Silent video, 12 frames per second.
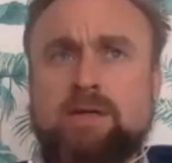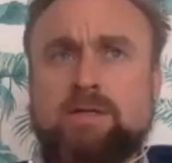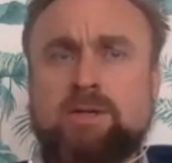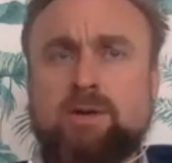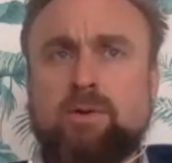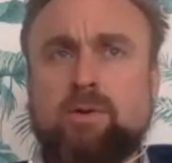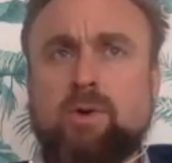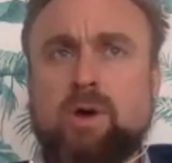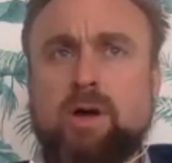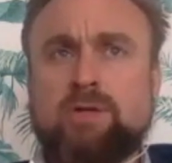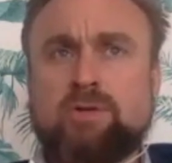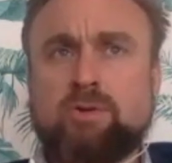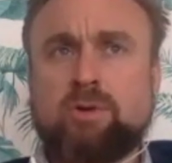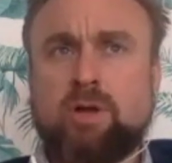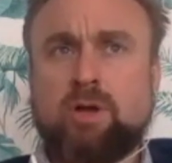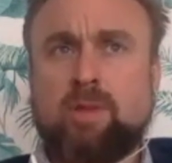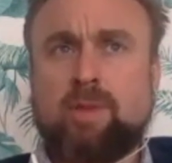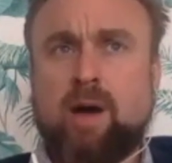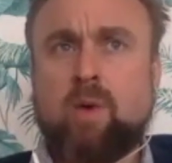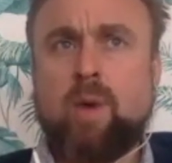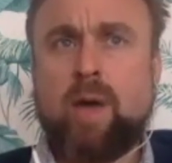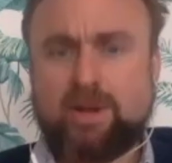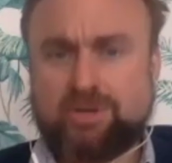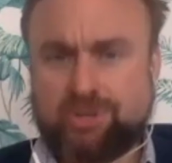so I talk a lot about
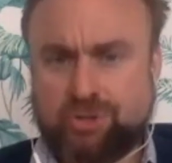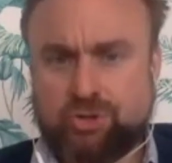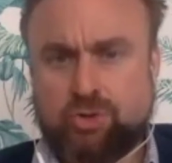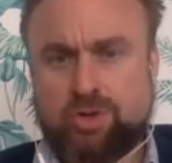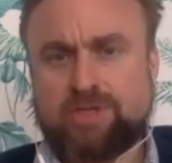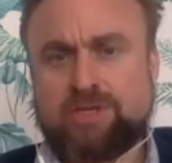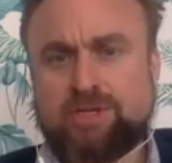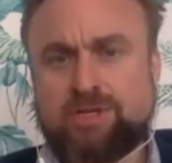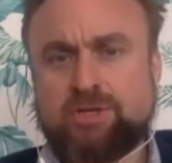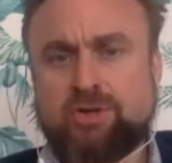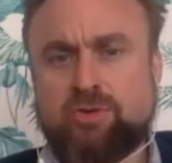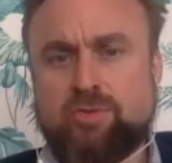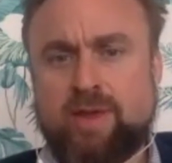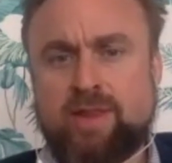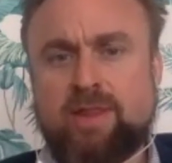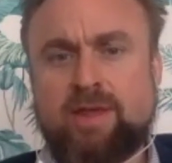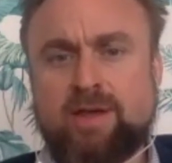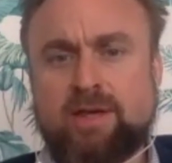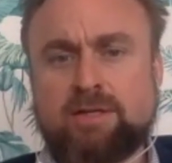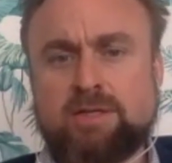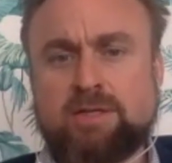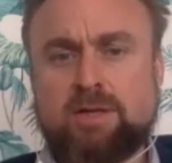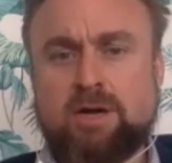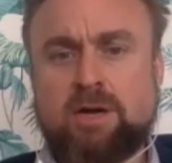awareness and choice as the 2 main
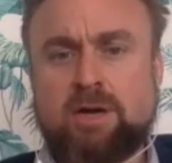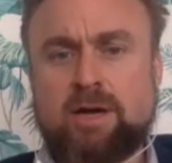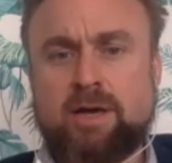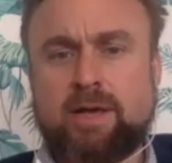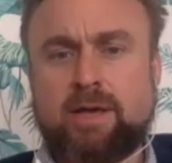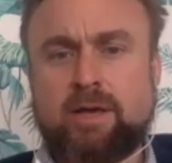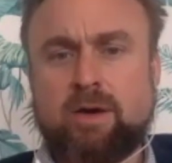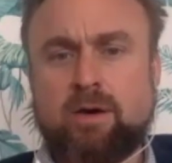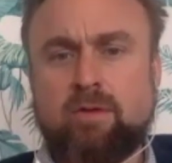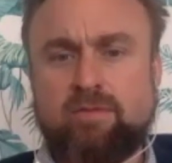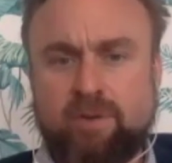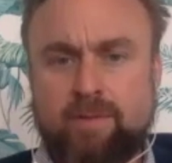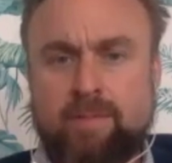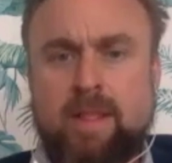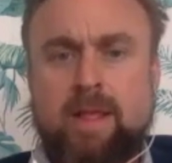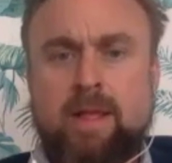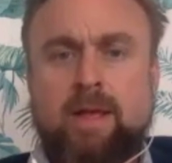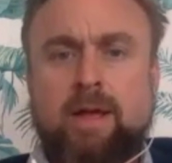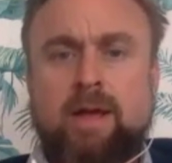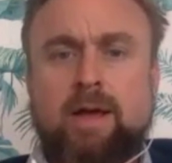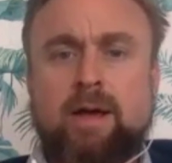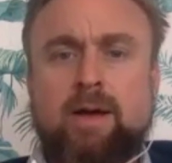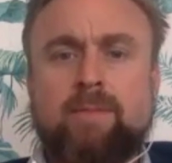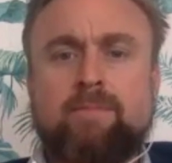things that I offer.
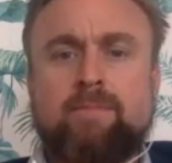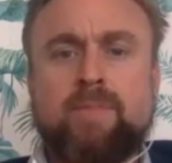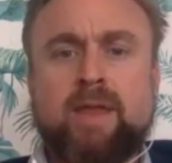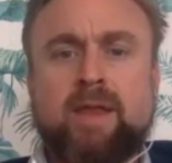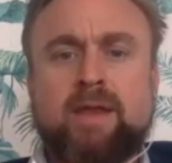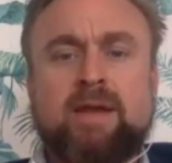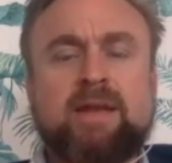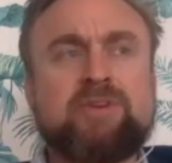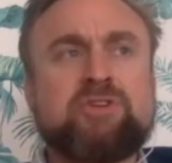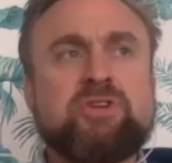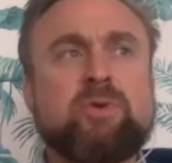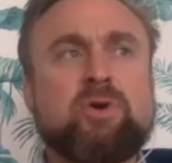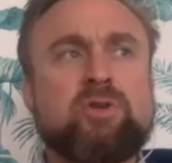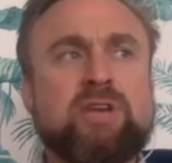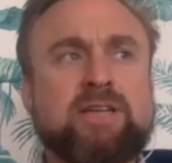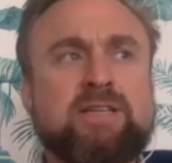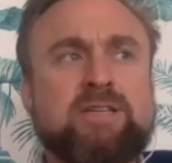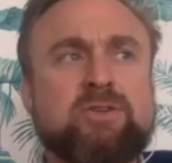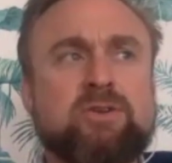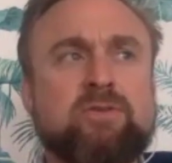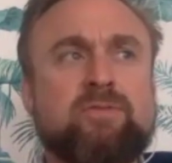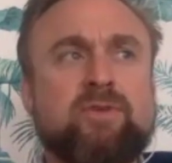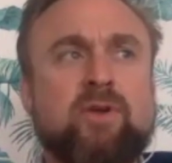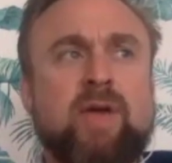And in the leadership context, it's sort
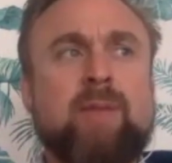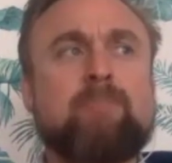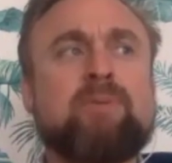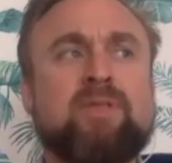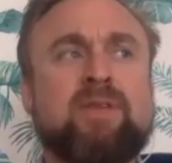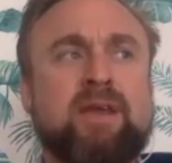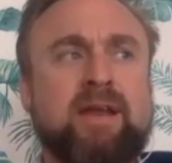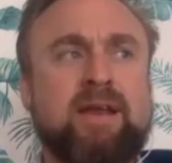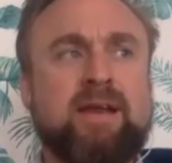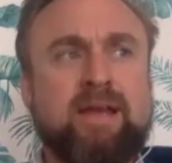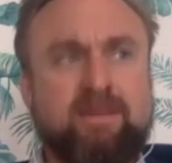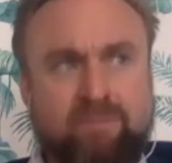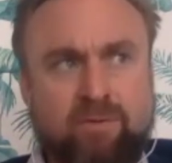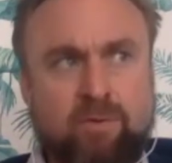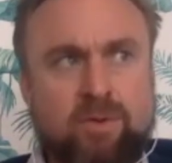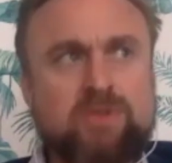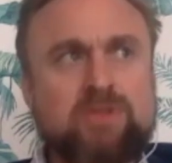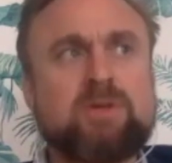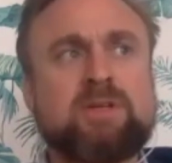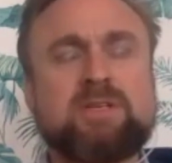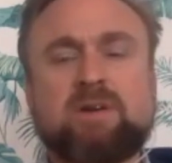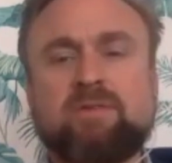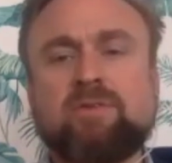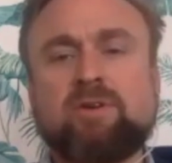of, empathy and influence. In the self